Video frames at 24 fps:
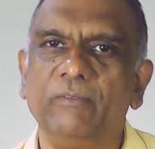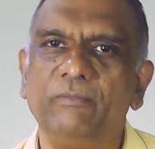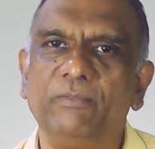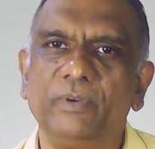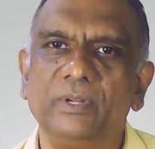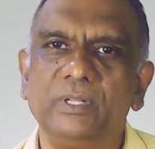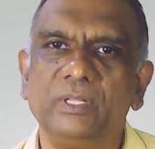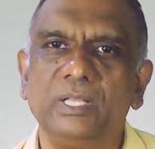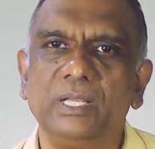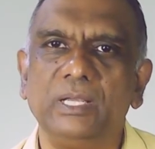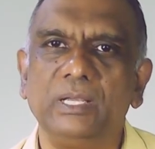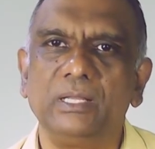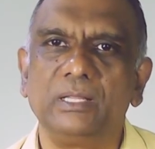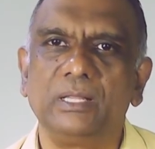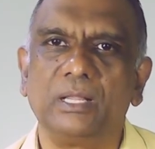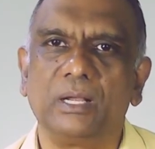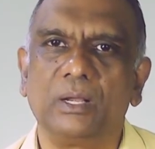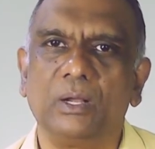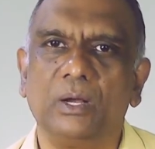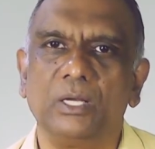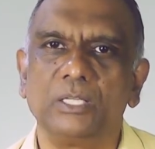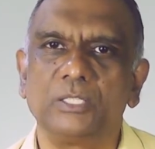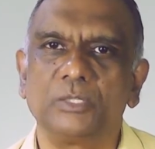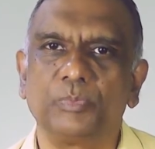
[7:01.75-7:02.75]
Everything in the
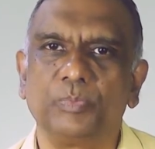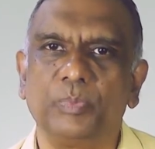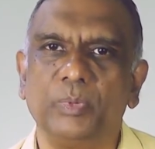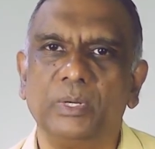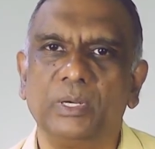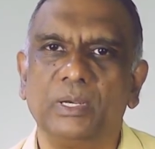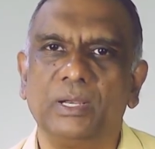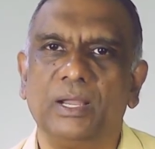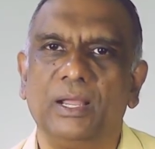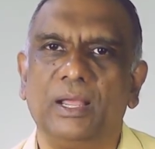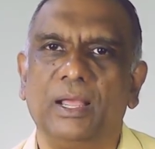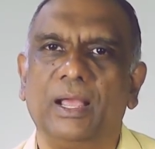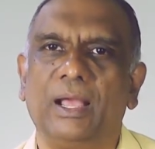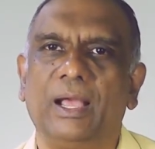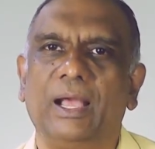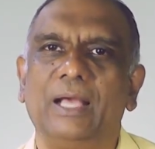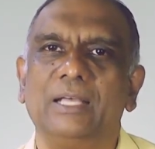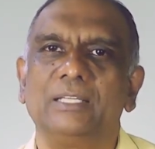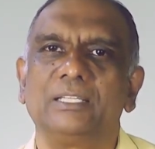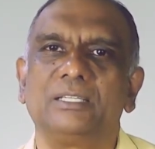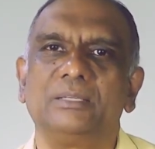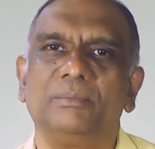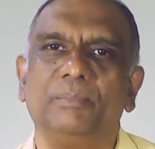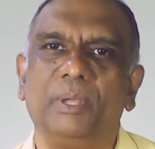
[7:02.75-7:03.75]
gospel
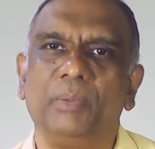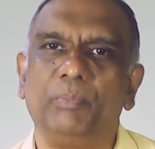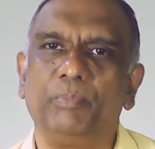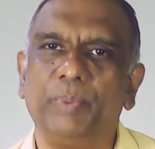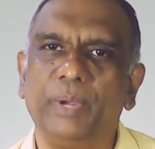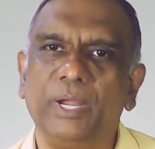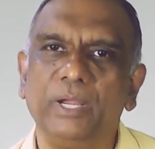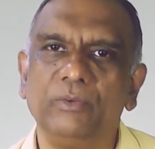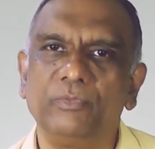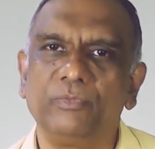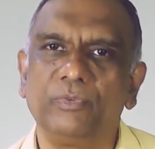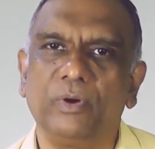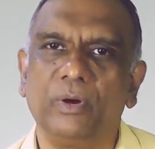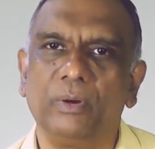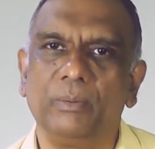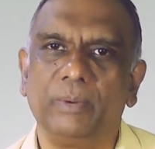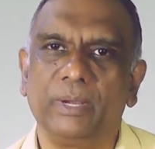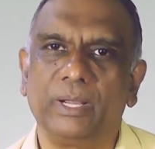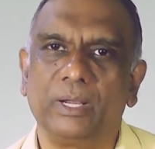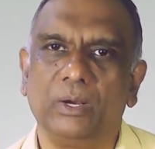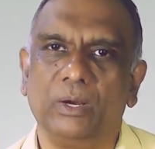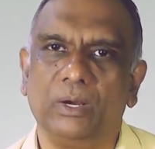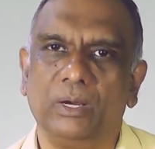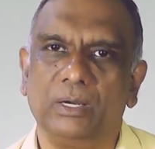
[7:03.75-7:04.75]
has to be paid for
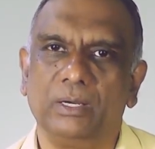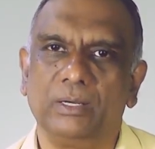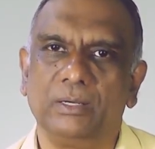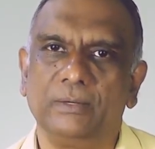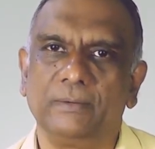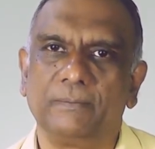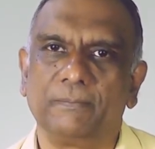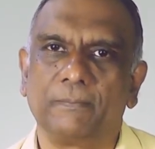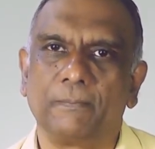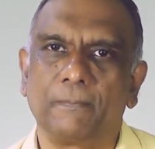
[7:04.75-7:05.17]
by God.